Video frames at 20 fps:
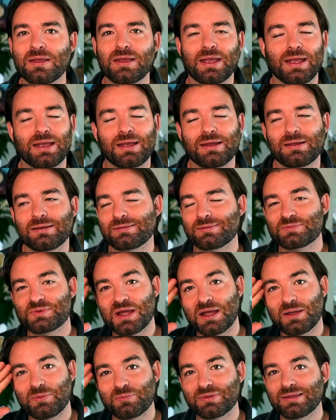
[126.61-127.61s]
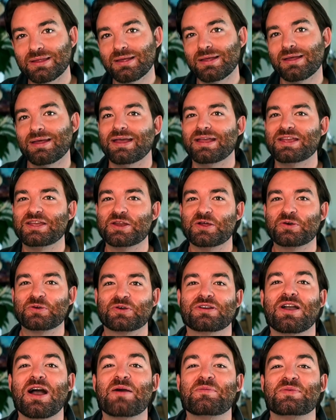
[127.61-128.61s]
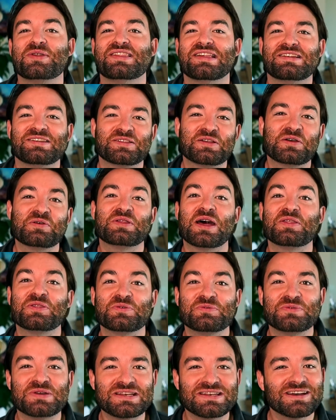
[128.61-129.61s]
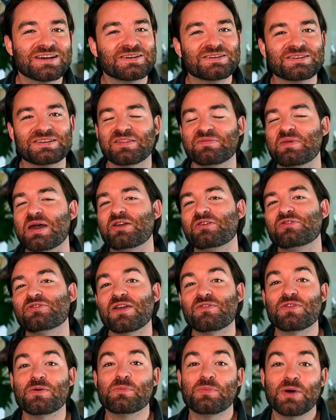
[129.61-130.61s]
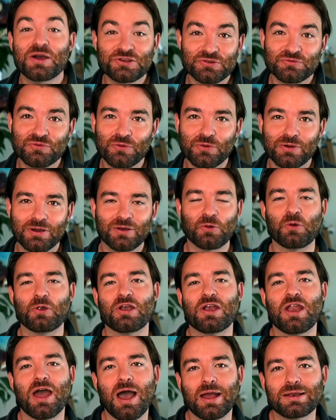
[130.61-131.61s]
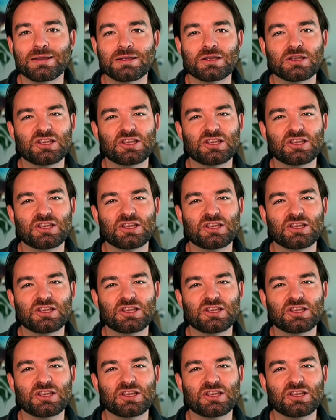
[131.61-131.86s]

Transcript: And sometimes common sense goes out the window. It doesn't matter if you have the budget for it or not.